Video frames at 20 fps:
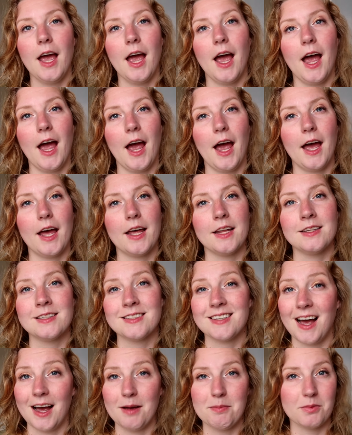and
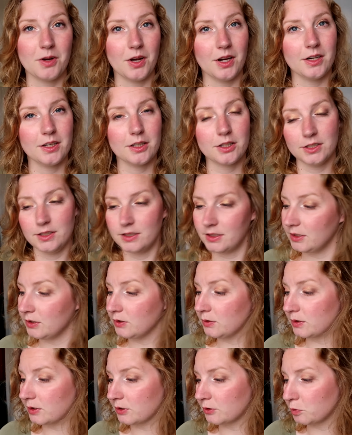I'm gonna
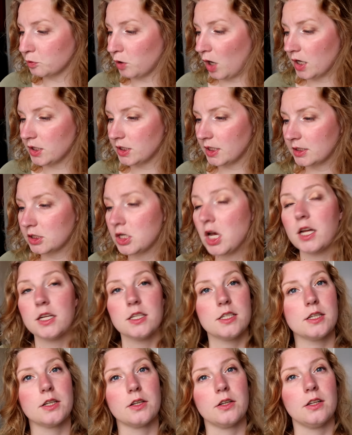continue this project
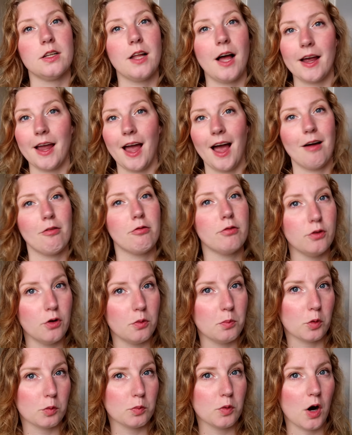until I have no
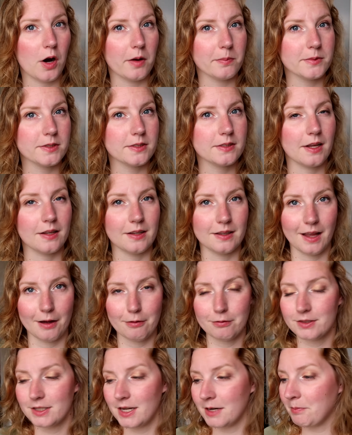more prompts
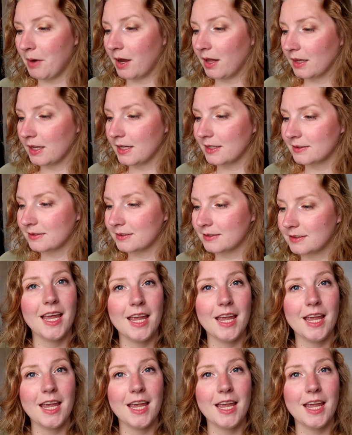left in my list.